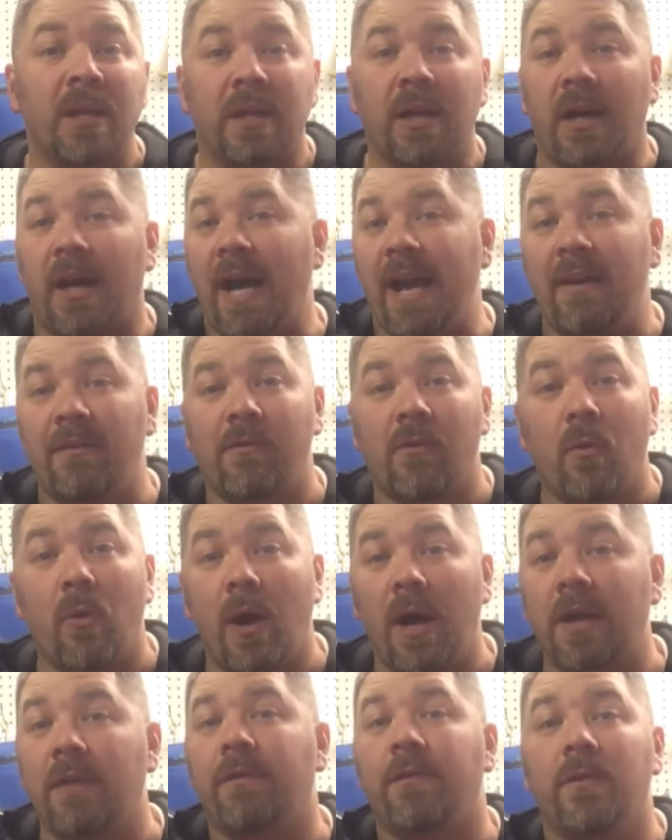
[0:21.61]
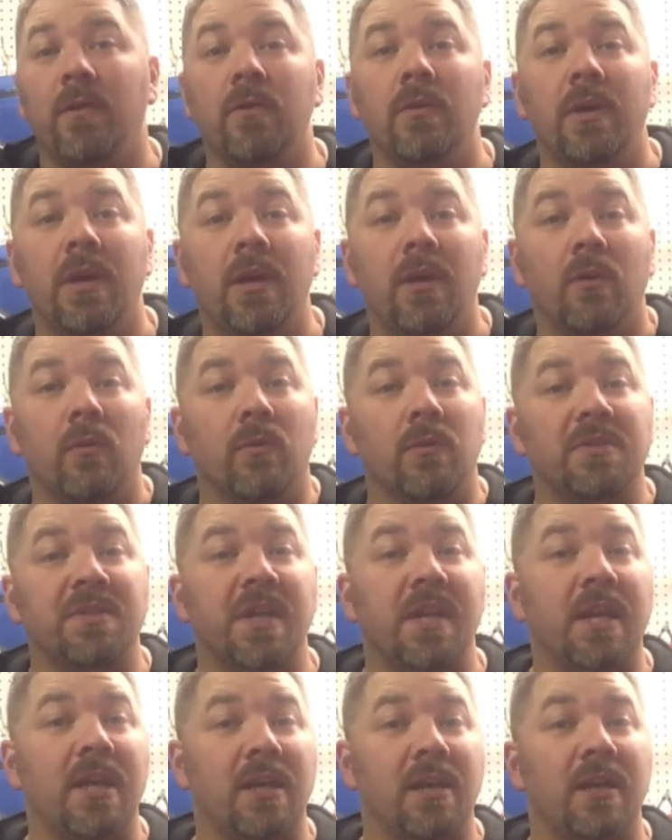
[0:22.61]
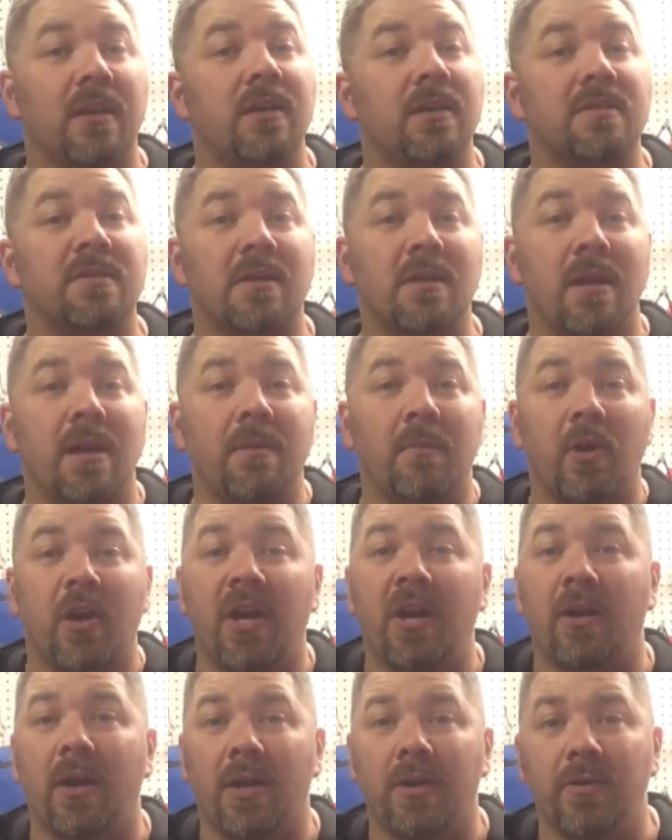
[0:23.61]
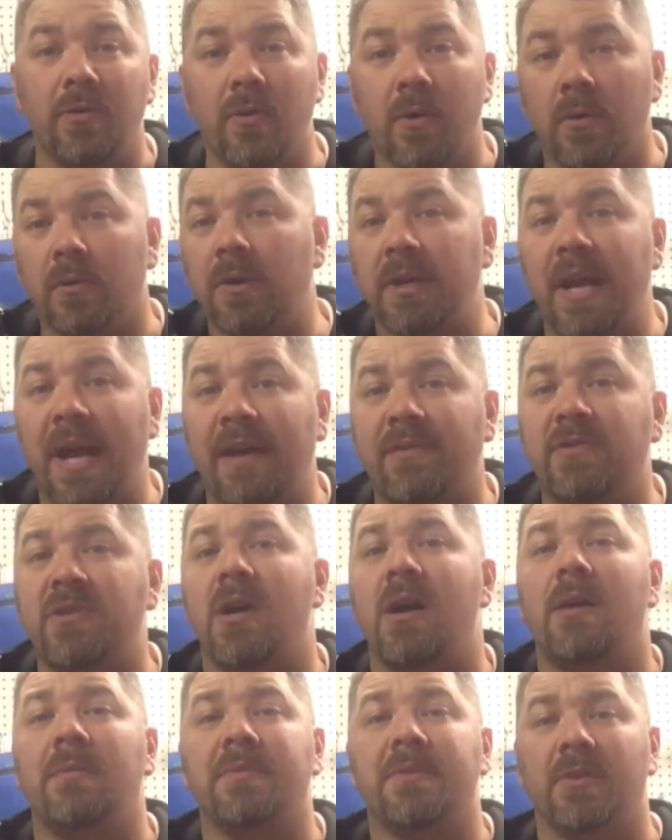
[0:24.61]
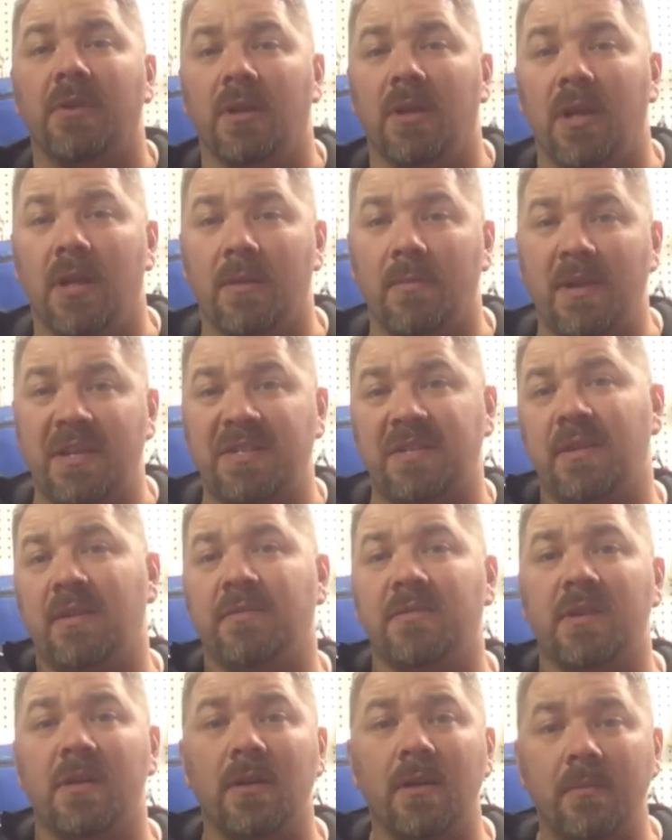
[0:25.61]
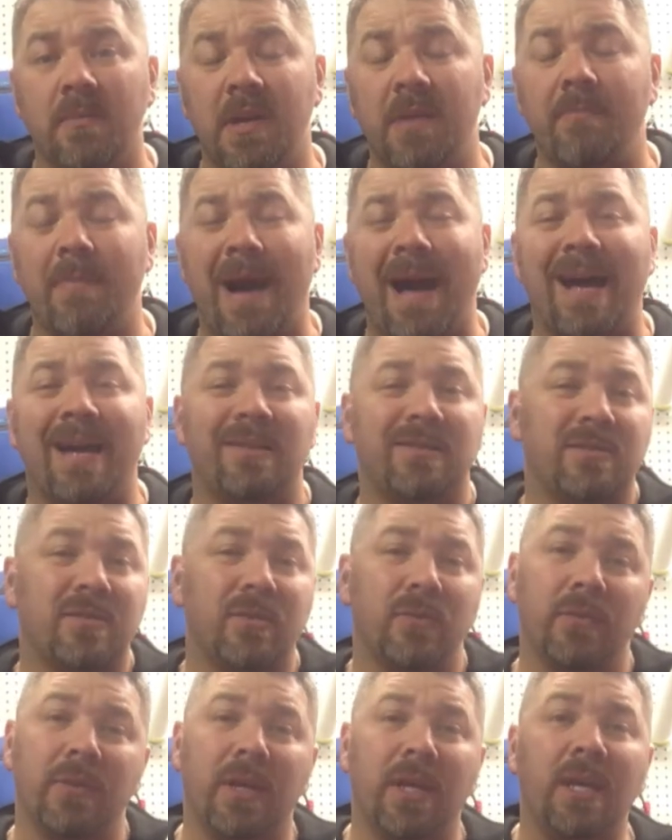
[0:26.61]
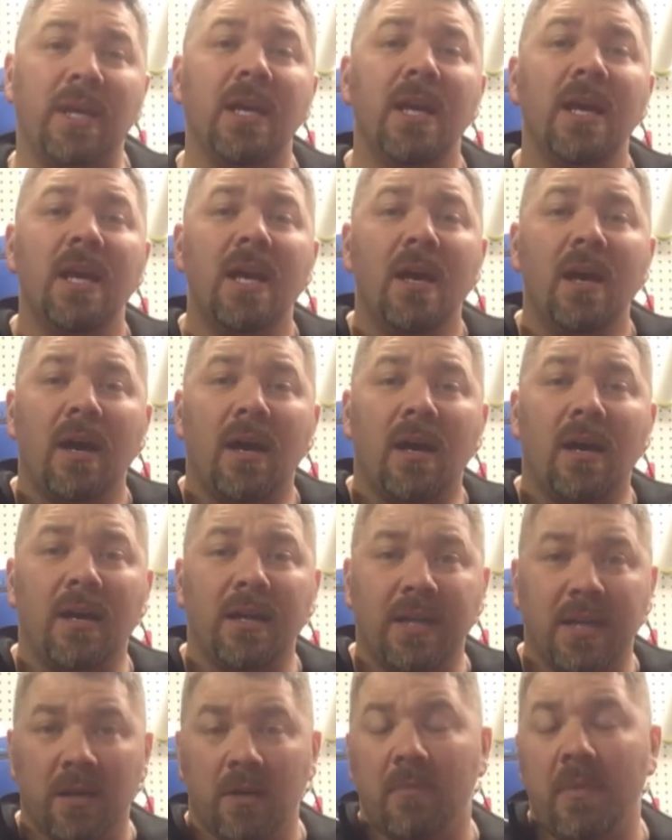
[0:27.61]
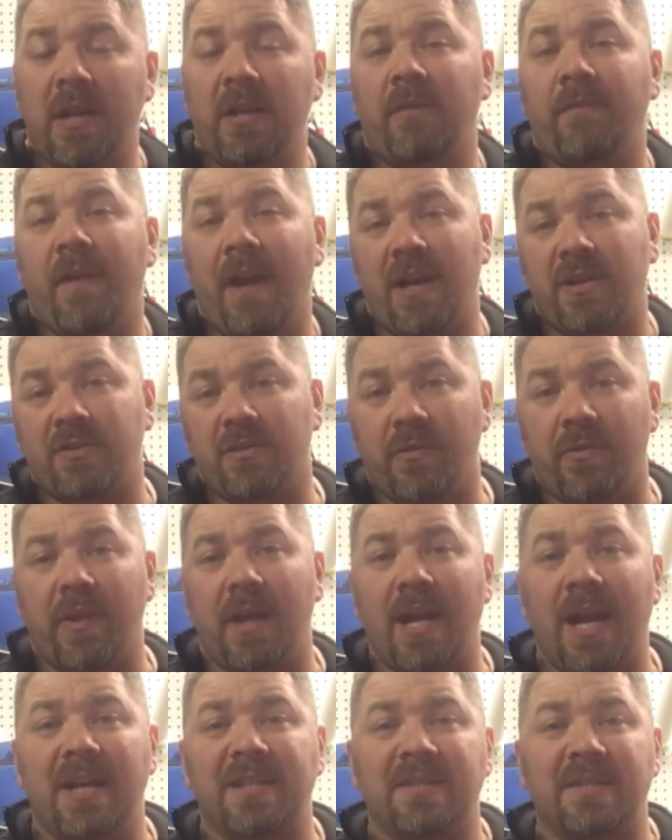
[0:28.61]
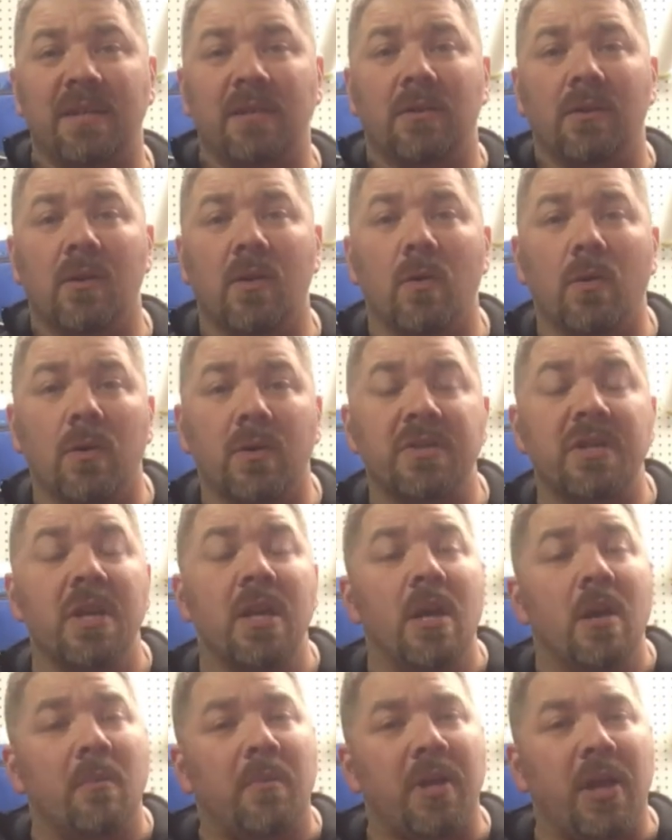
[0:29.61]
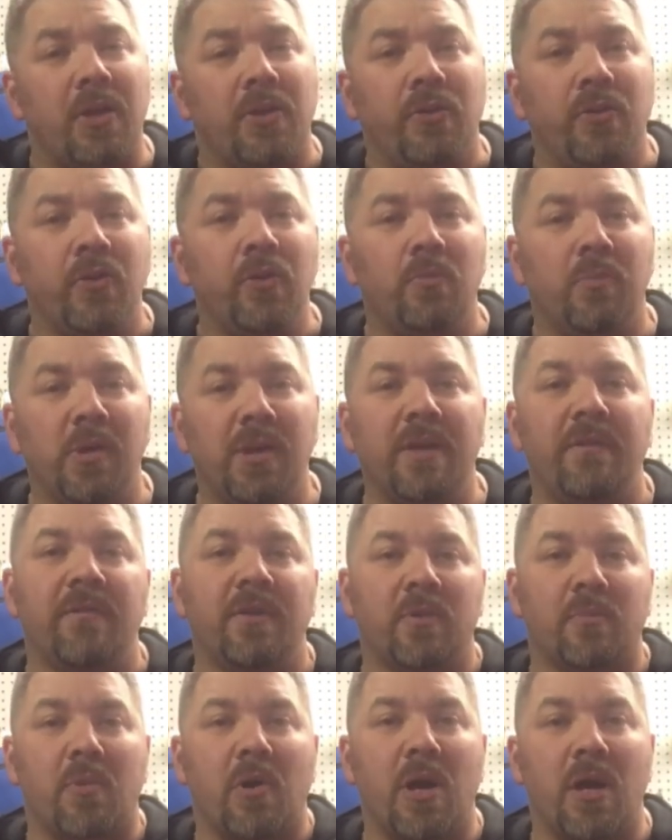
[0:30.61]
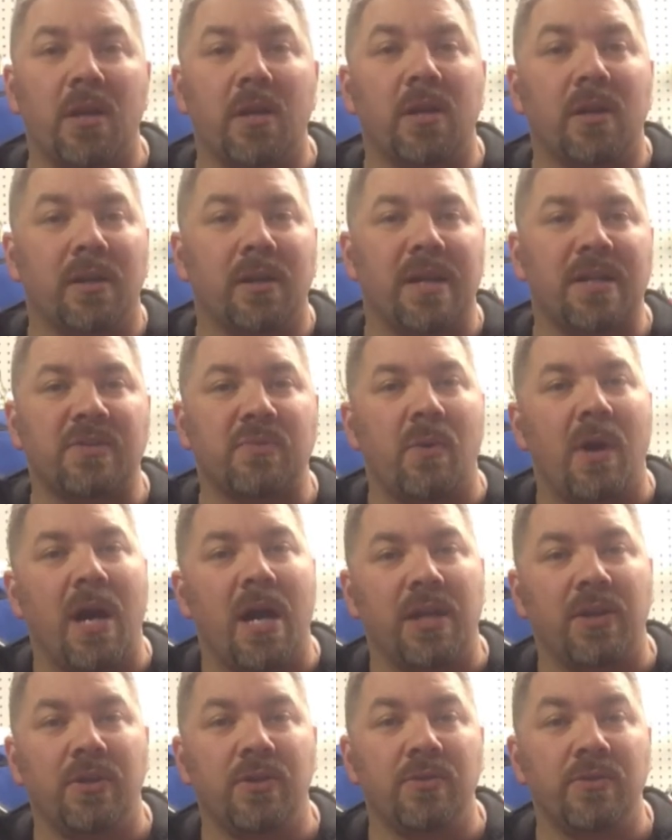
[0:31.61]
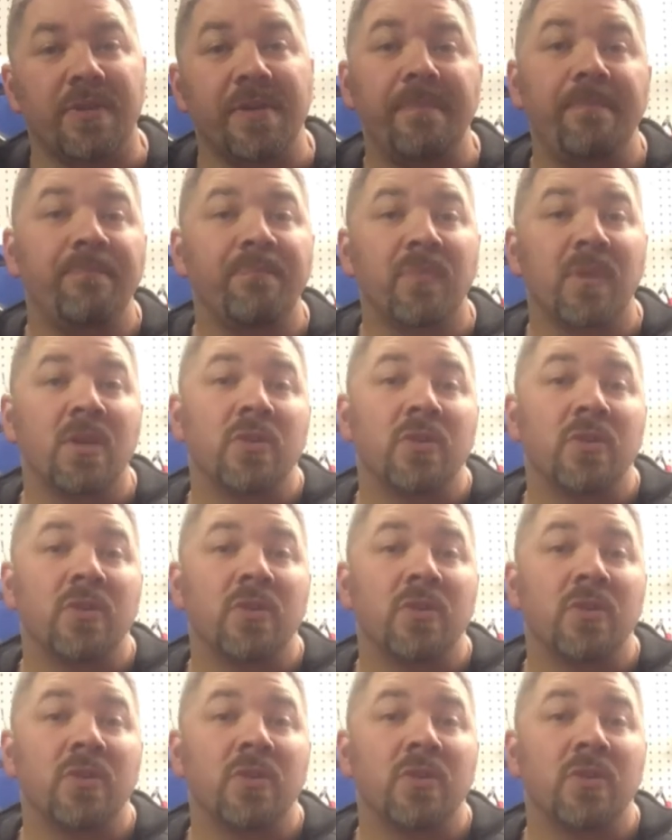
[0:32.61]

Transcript: Now, I have quite a few here. Once again, a disclaimer here, I do own a dive shop, so a lot of my stuff's going to be biased to the gear manufacturer that I sell, of course, but I do believe in the product, and that's why I use it.